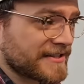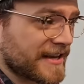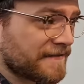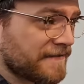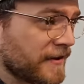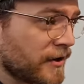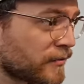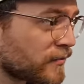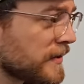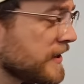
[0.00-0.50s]
I
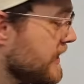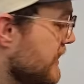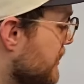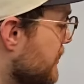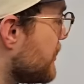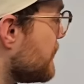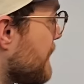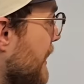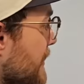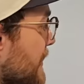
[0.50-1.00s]
felt really
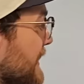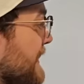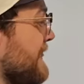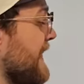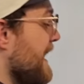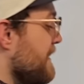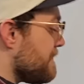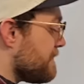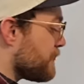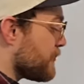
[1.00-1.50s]
good about it, and
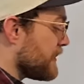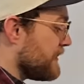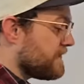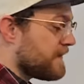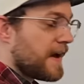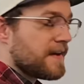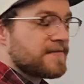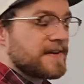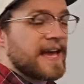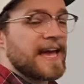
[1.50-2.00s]
that
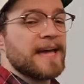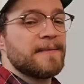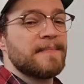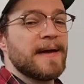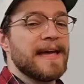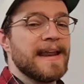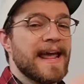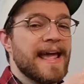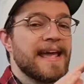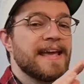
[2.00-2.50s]
45K
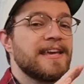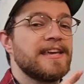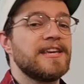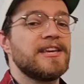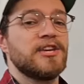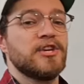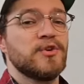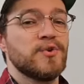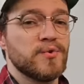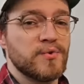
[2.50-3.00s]
made a
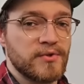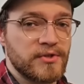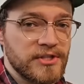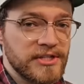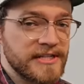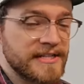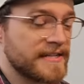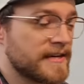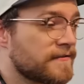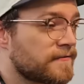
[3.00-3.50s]
huge
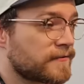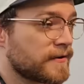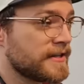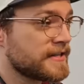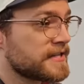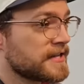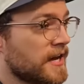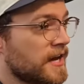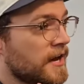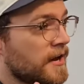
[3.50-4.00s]
difference.